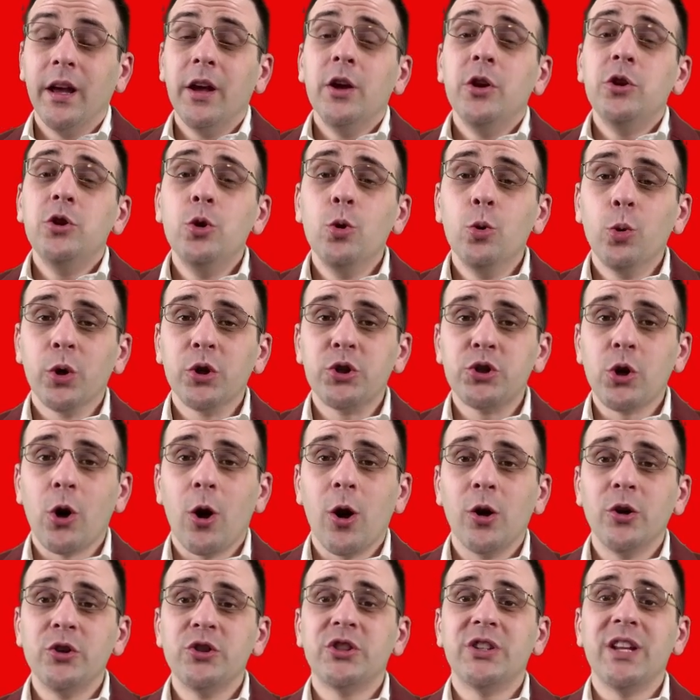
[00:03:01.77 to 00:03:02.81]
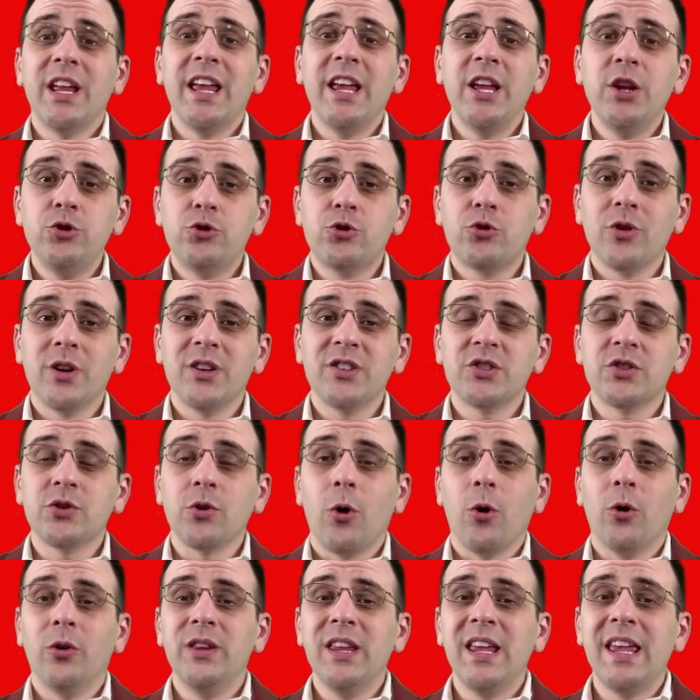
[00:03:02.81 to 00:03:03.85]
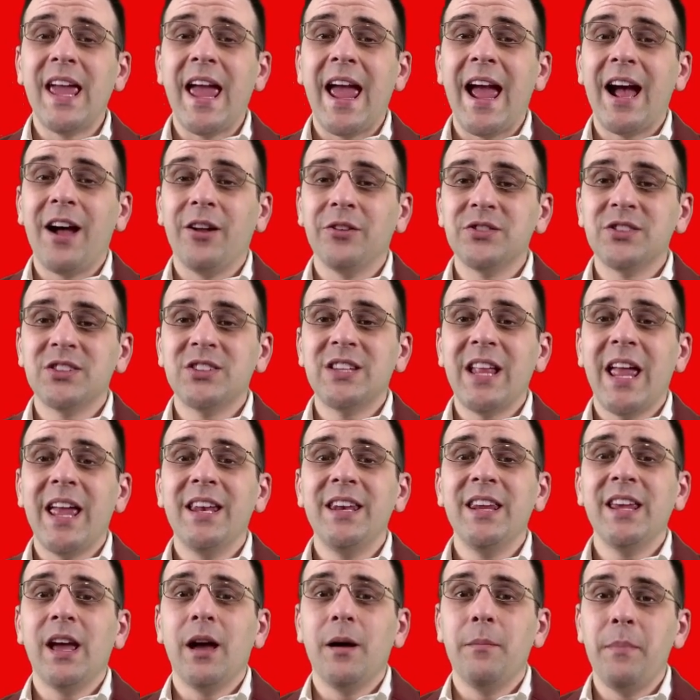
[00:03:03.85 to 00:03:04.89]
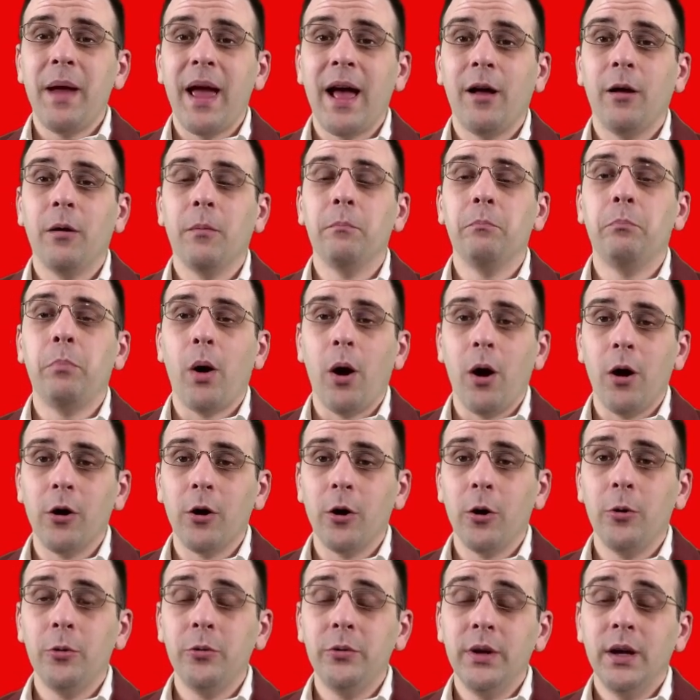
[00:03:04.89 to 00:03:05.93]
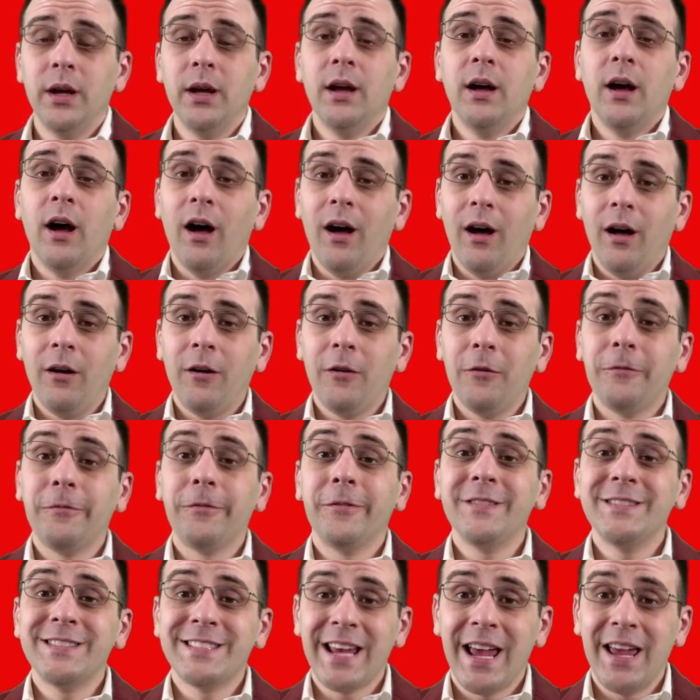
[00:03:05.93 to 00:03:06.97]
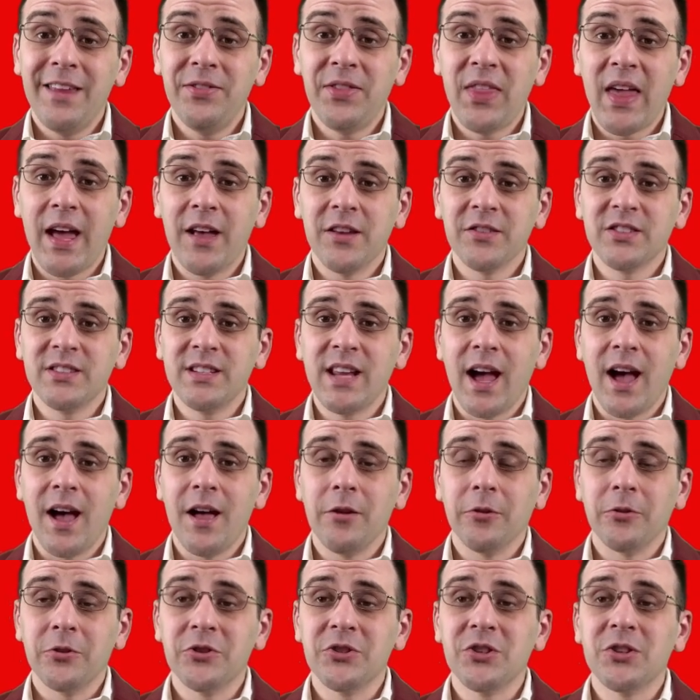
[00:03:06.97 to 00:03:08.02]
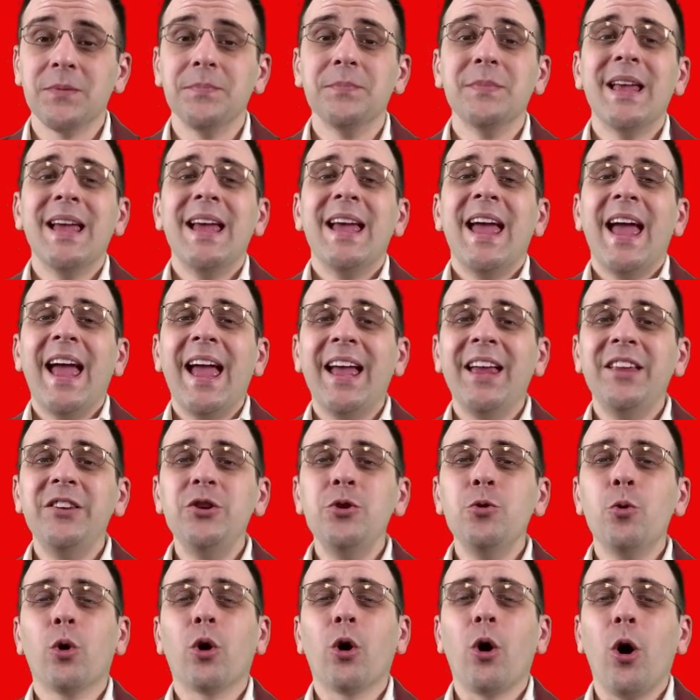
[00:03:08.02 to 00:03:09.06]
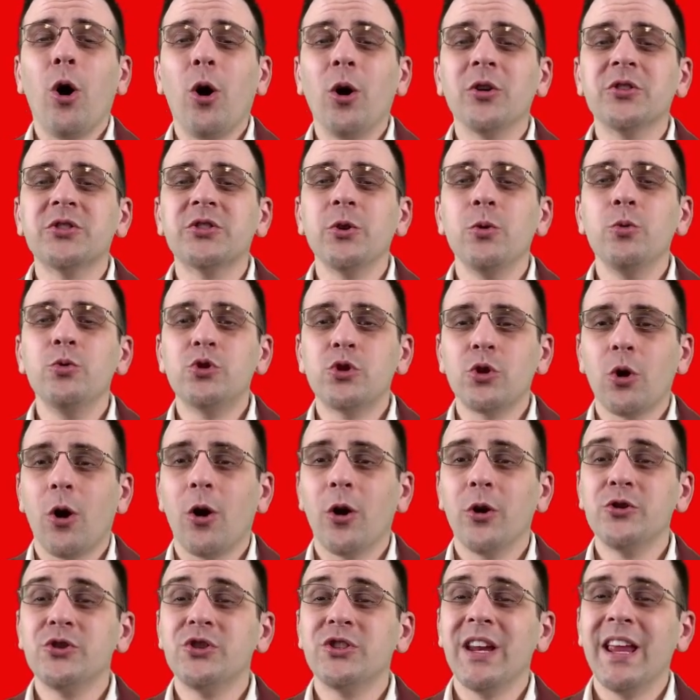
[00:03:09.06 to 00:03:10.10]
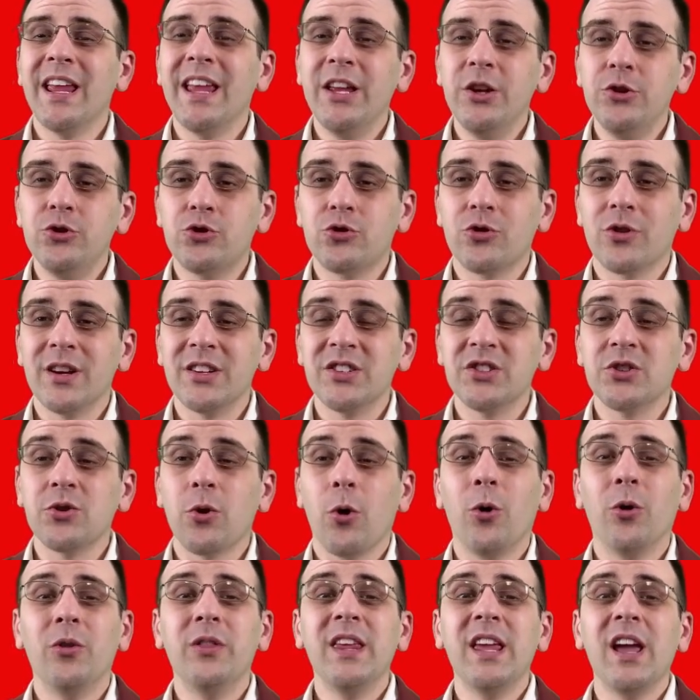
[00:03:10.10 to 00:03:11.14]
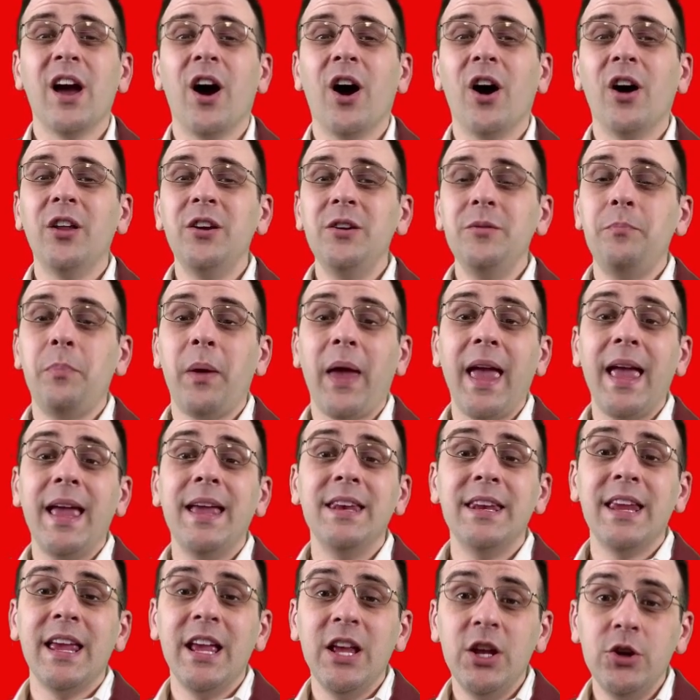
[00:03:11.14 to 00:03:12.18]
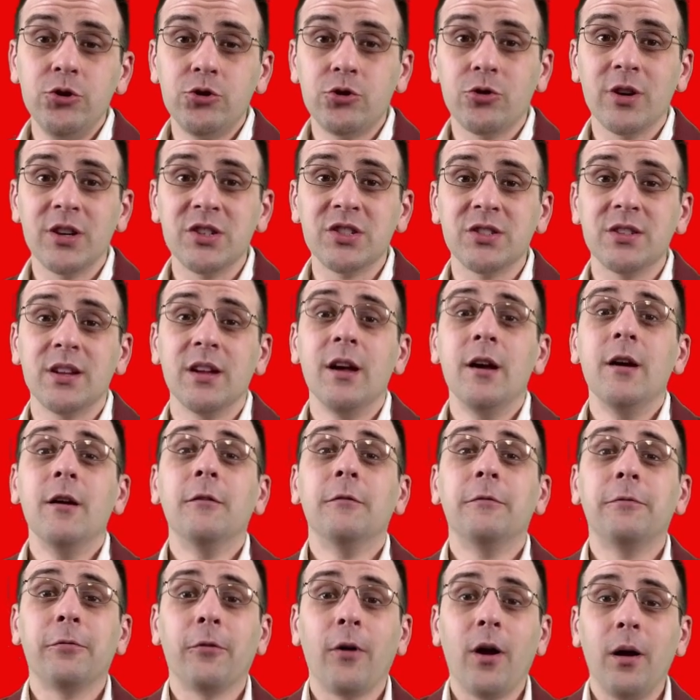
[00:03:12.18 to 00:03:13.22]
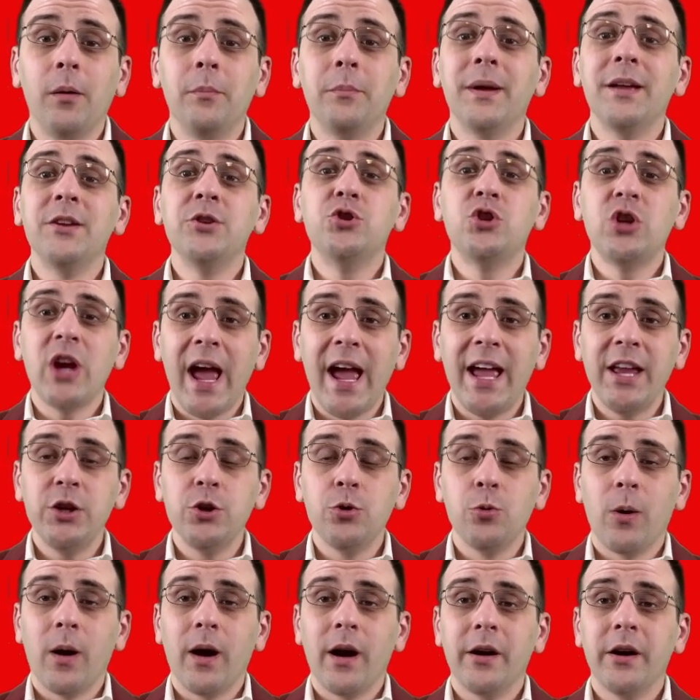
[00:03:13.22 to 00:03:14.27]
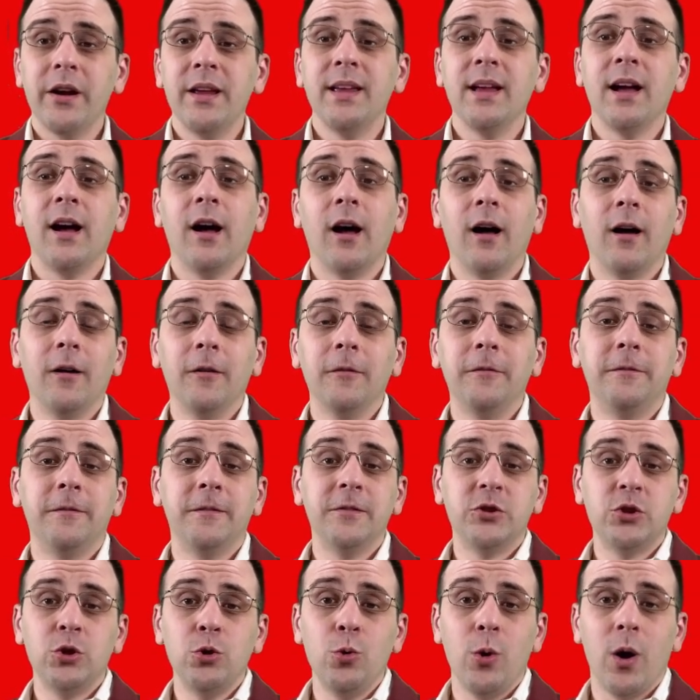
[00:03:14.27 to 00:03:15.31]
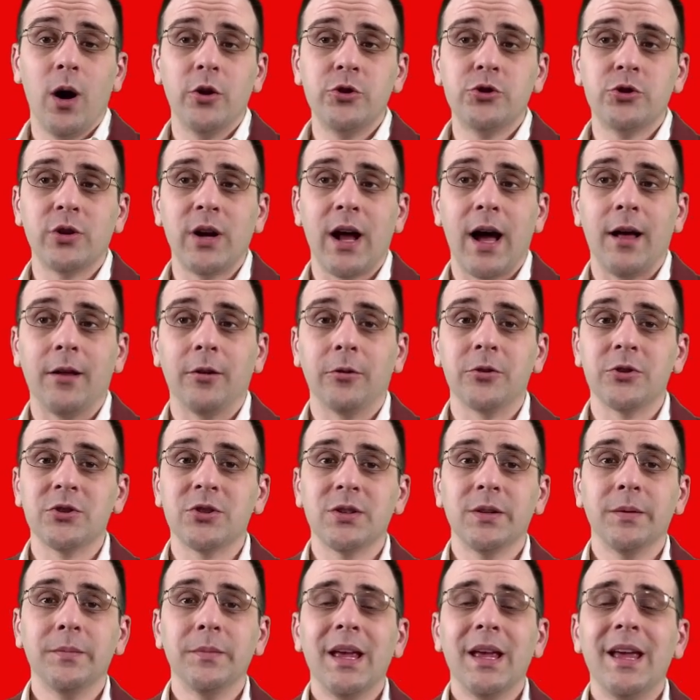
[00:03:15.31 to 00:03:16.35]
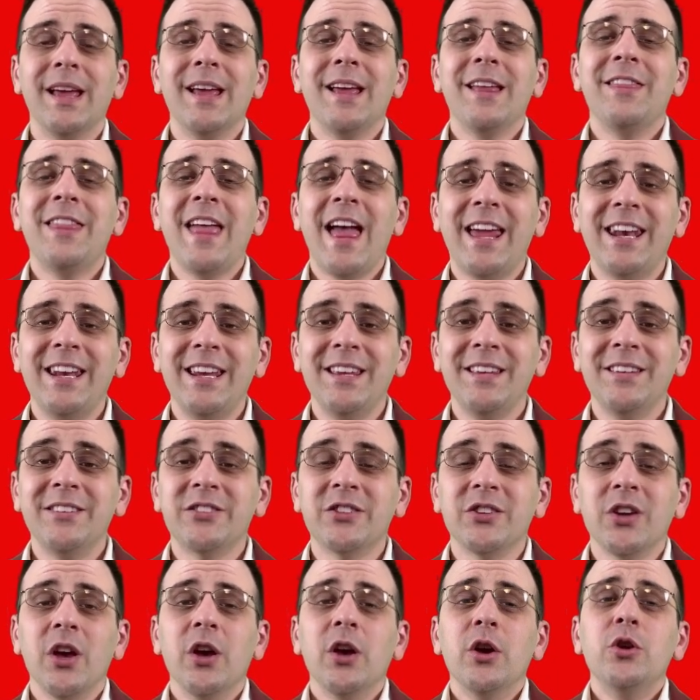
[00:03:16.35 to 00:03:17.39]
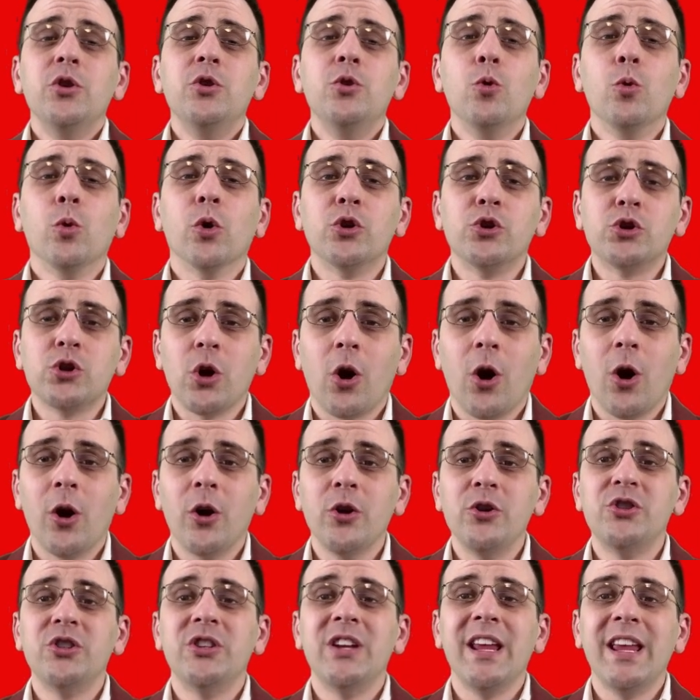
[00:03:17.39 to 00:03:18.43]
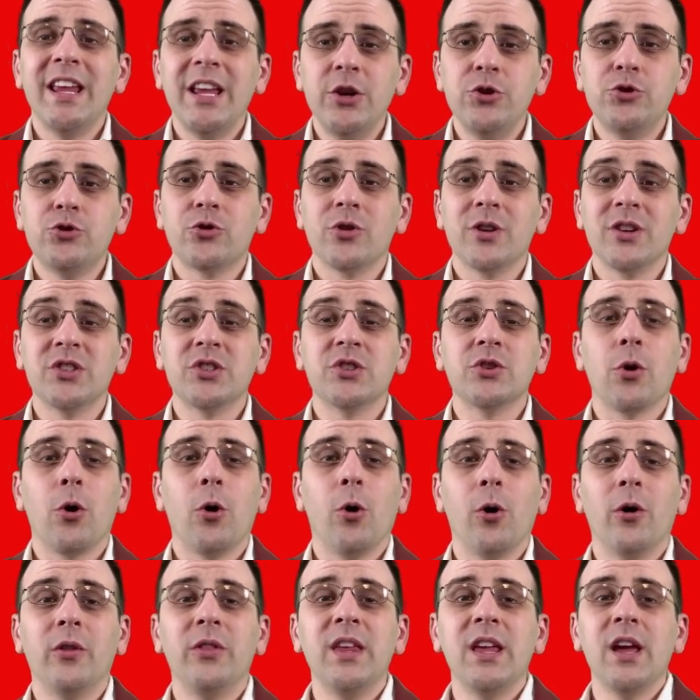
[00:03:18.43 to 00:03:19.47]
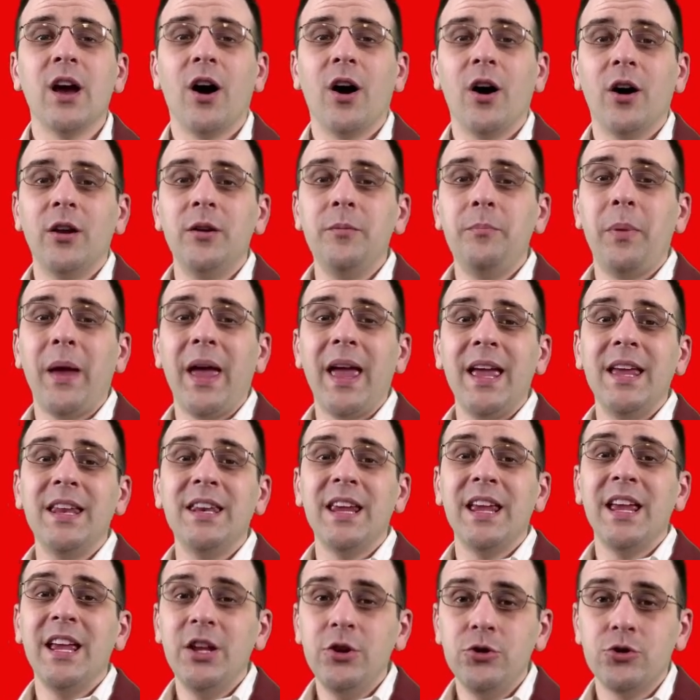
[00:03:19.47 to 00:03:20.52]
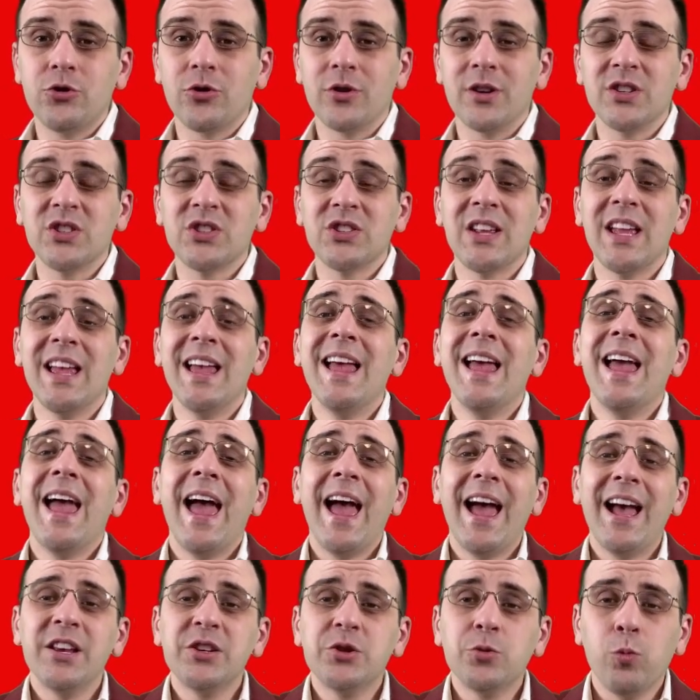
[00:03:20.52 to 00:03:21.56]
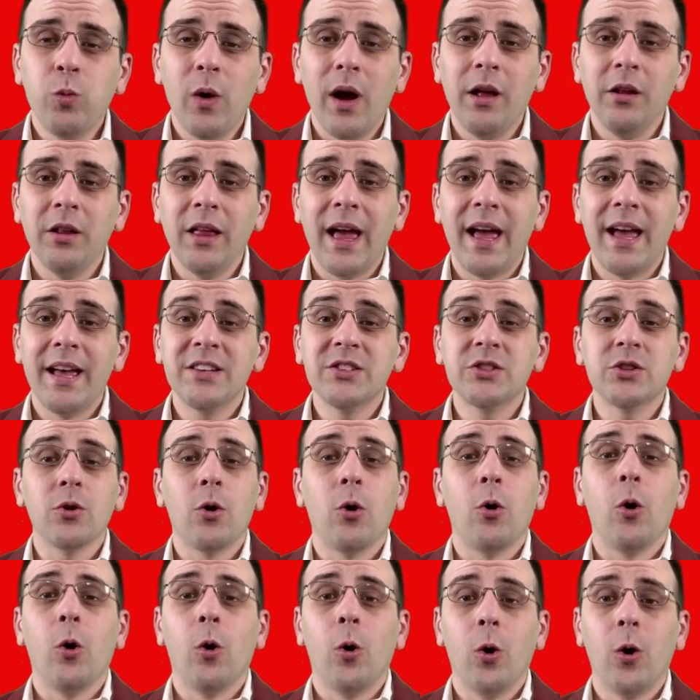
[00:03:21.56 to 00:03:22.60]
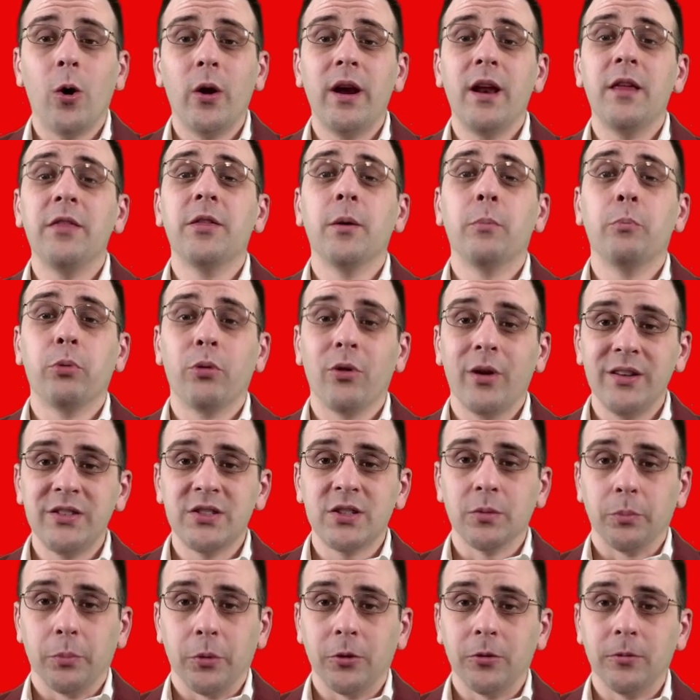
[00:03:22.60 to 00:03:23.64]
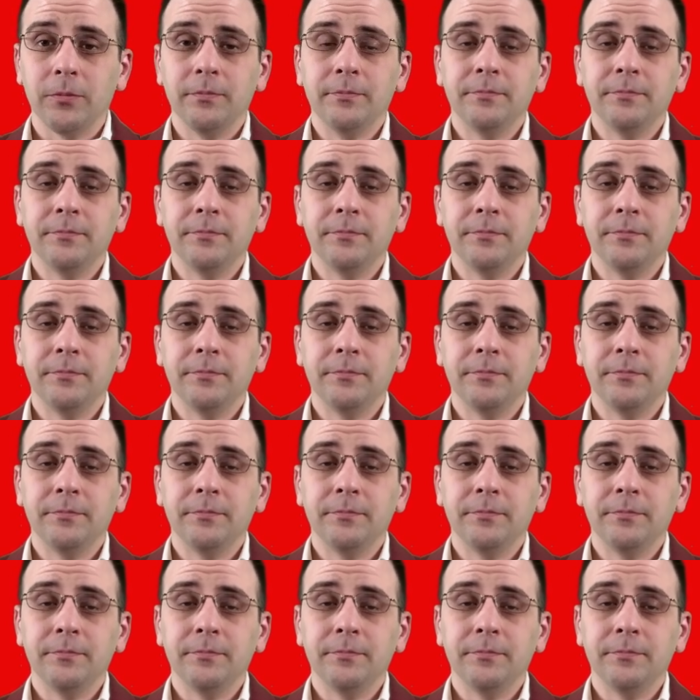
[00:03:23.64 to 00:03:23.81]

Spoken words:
you were charged interest on the outstanding amount borrowed of $10,000, and you were also charged interest on the unpaid interest from January of $200. That is, you were charged interest on the unpaid interest as well as on the principal.